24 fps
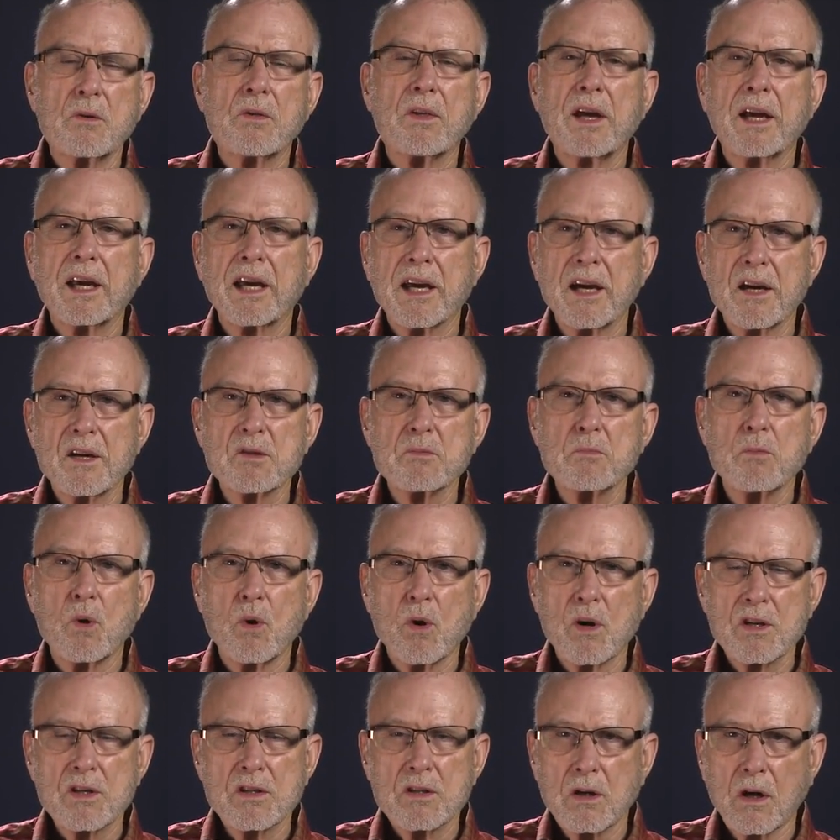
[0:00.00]
you think has
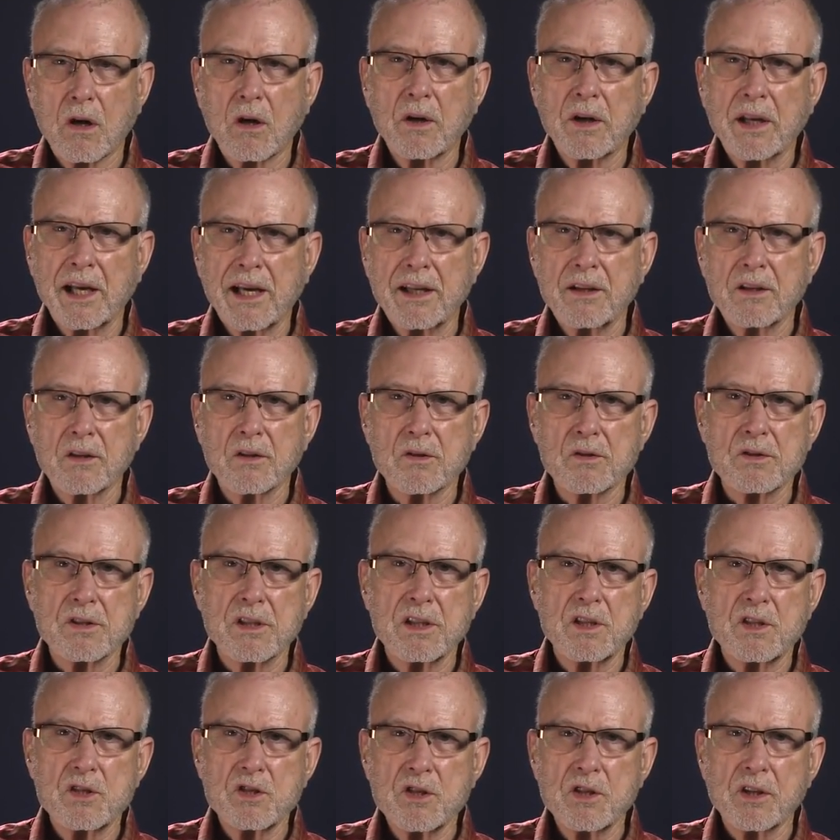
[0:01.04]
more tornadoes
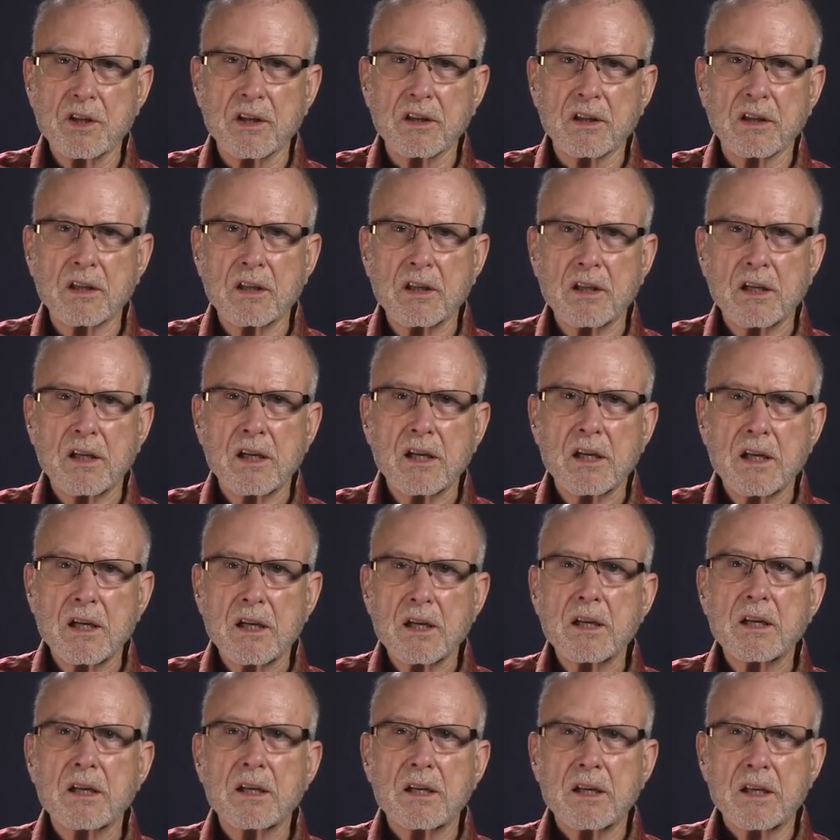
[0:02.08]
each year?
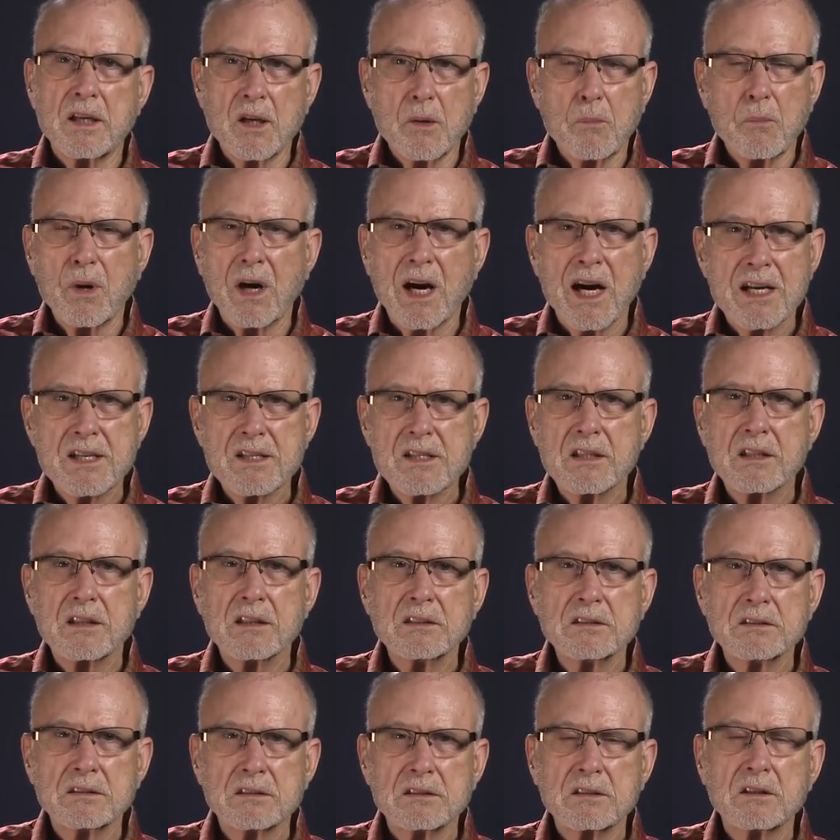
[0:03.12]

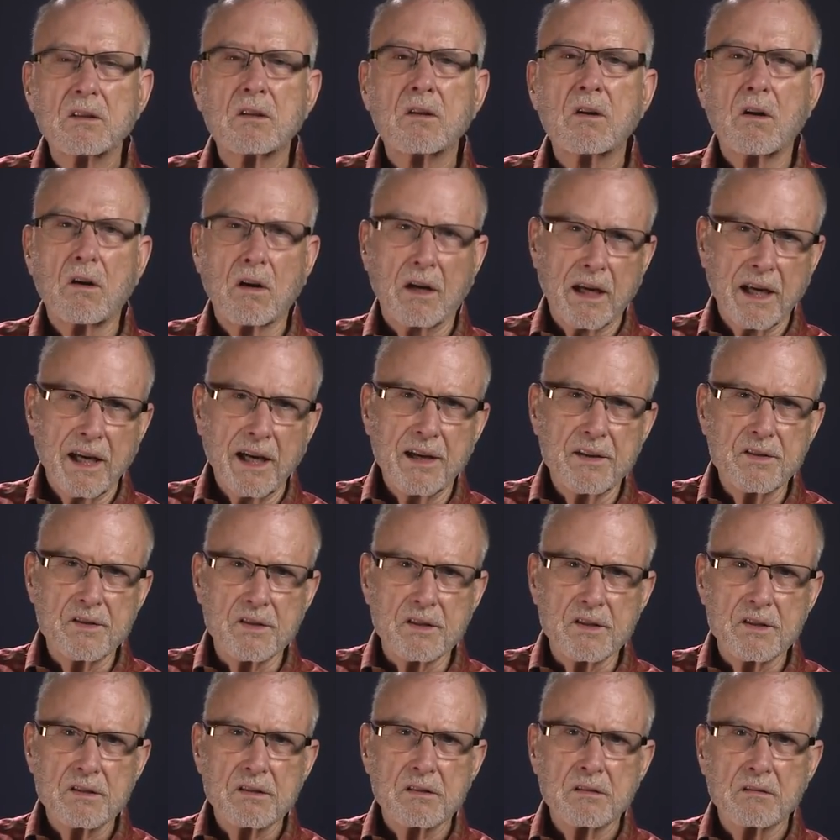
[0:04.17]
Nebraska or
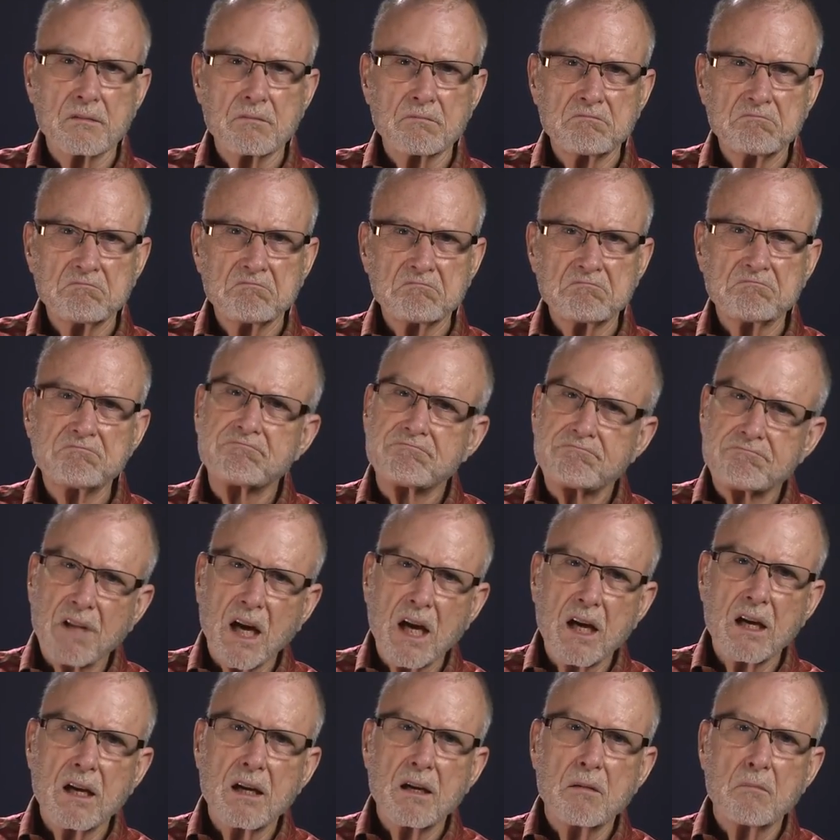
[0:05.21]
Kansas?
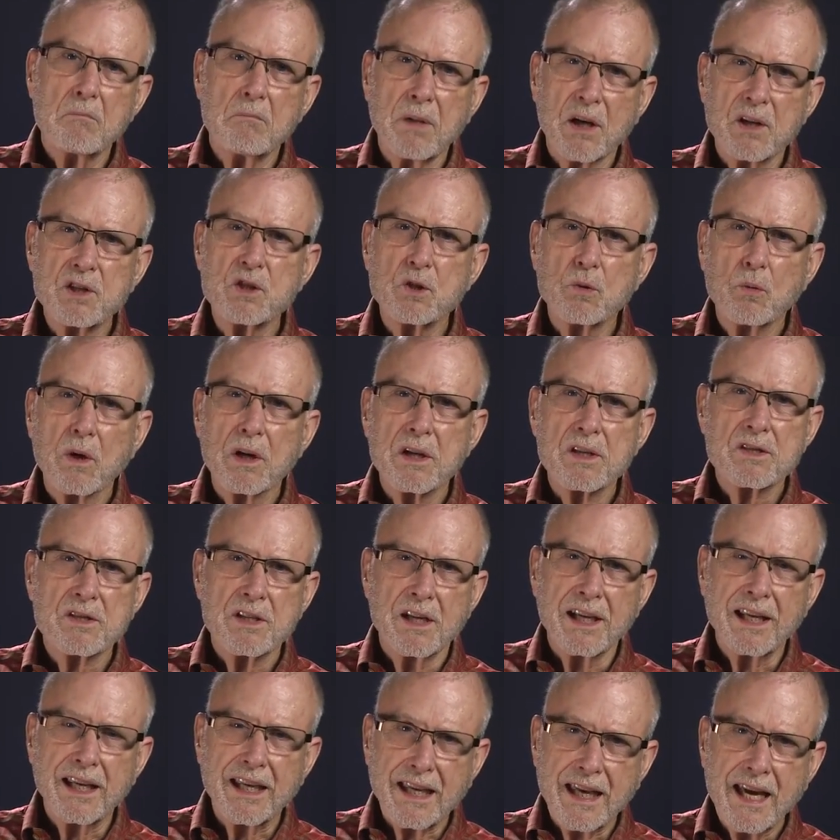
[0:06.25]
Bet you want to
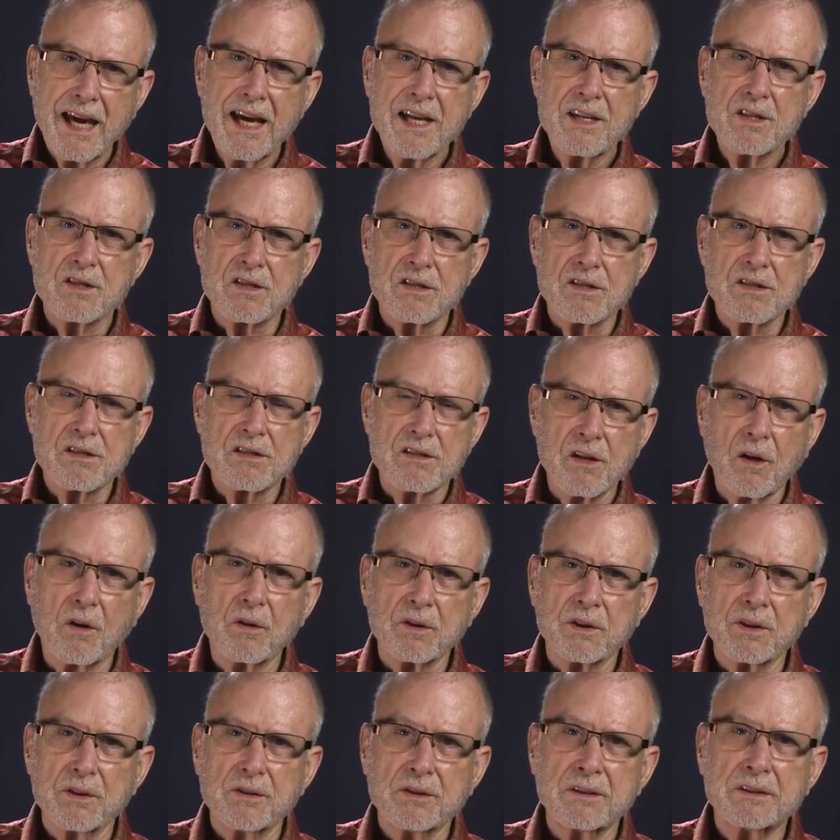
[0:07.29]
say Kansas,
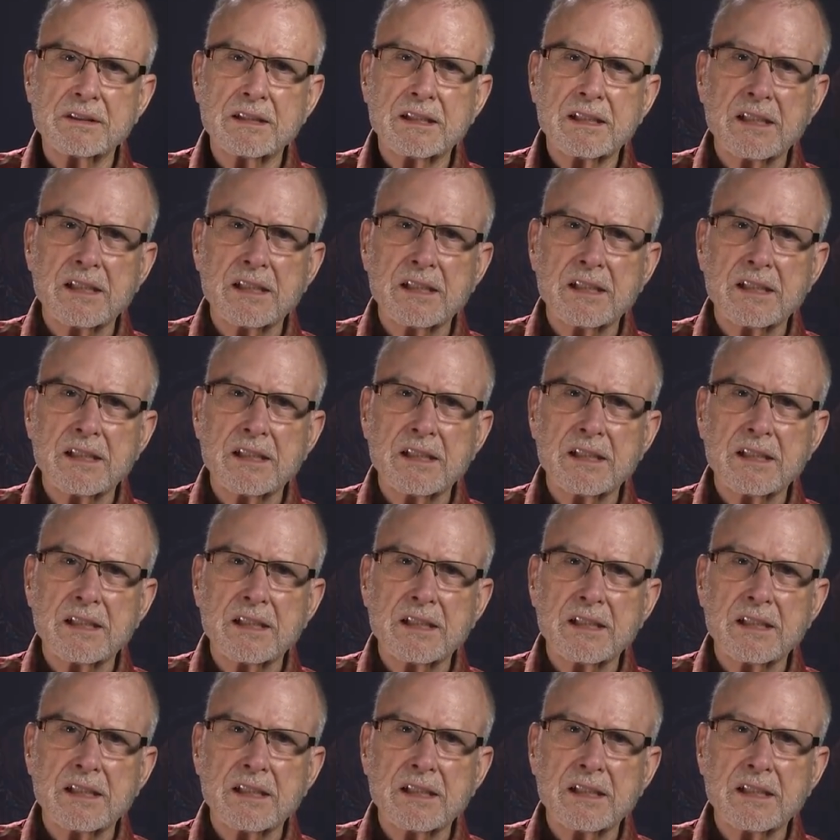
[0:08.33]
don't you?